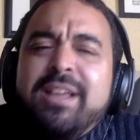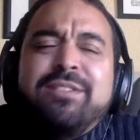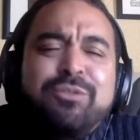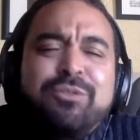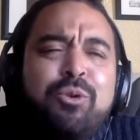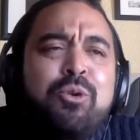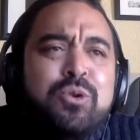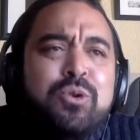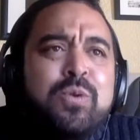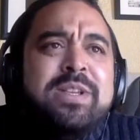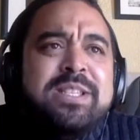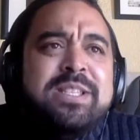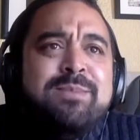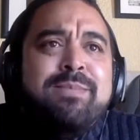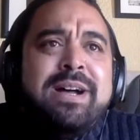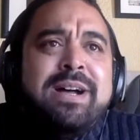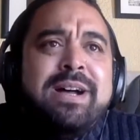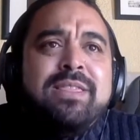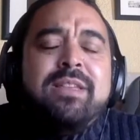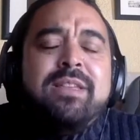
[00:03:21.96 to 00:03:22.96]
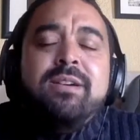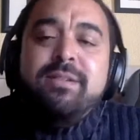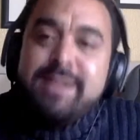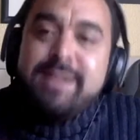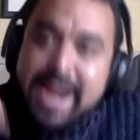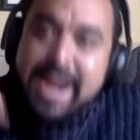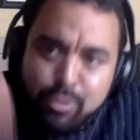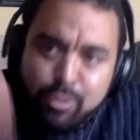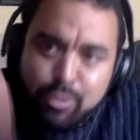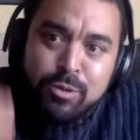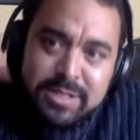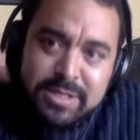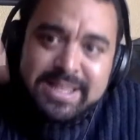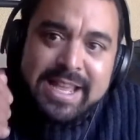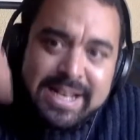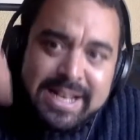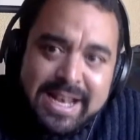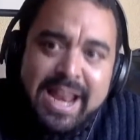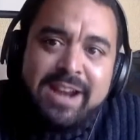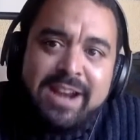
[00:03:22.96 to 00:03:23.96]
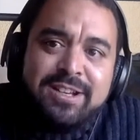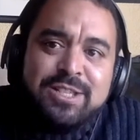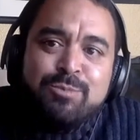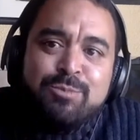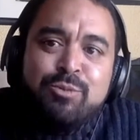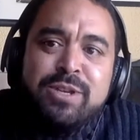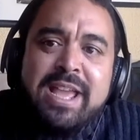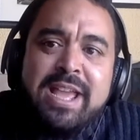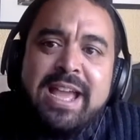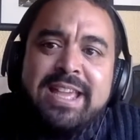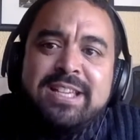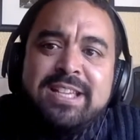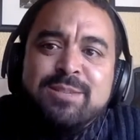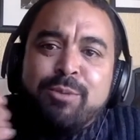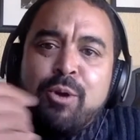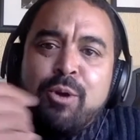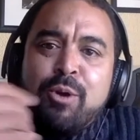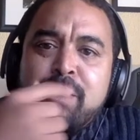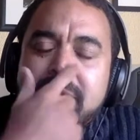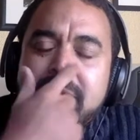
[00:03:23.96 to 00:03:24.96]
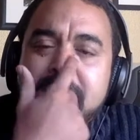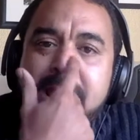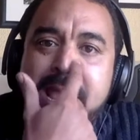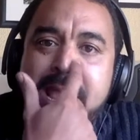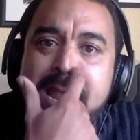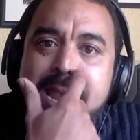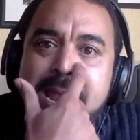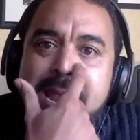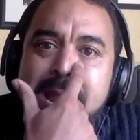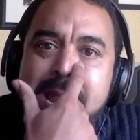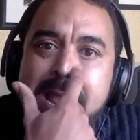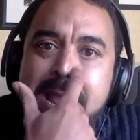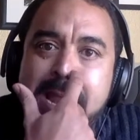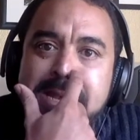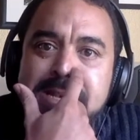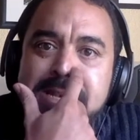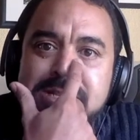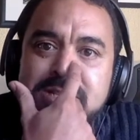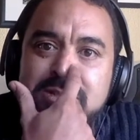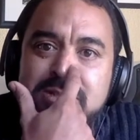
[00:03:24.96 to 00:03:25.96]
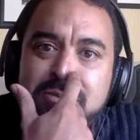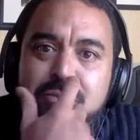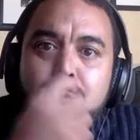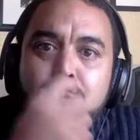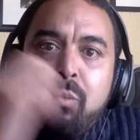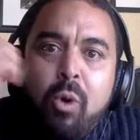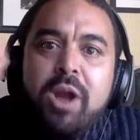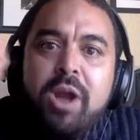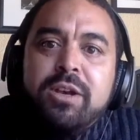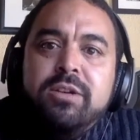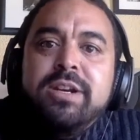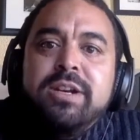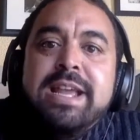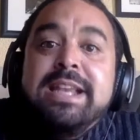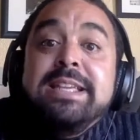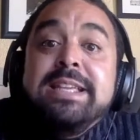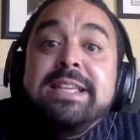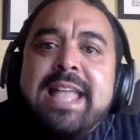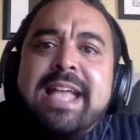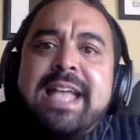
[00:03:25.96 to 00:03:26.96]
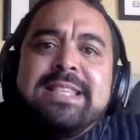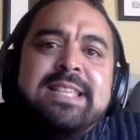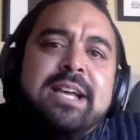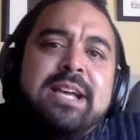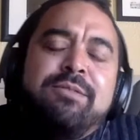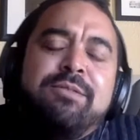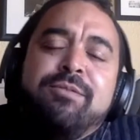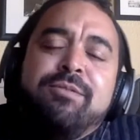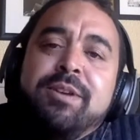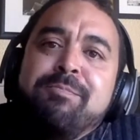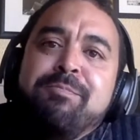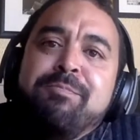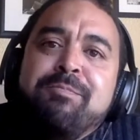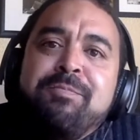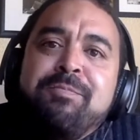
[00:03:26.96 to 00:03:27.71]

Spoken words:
Talk to us about the records that Clarence Munyai has broken, and just what really stands out for him.